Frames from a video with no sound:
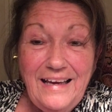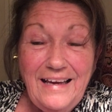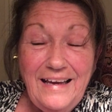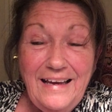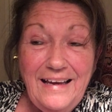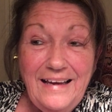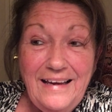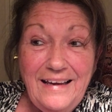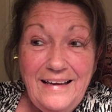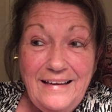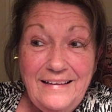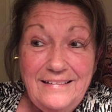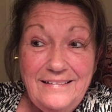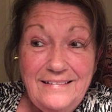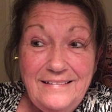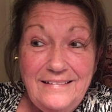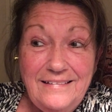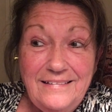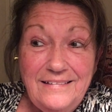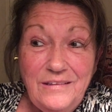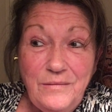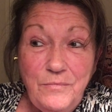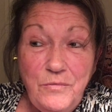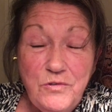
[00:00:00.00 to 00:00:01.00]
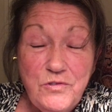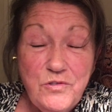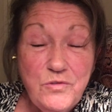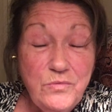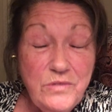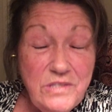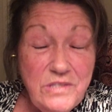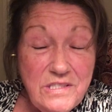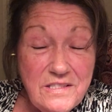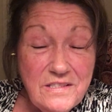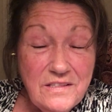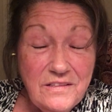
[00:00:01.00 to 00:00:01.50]
And the most
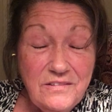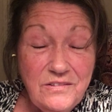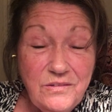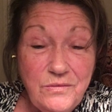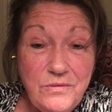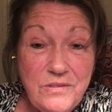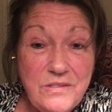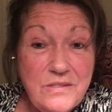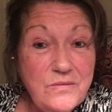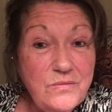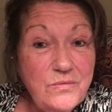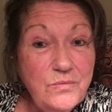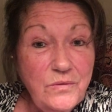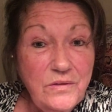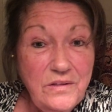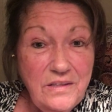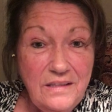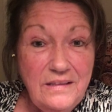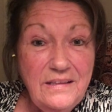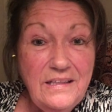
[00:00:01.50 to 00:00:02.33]
recent was within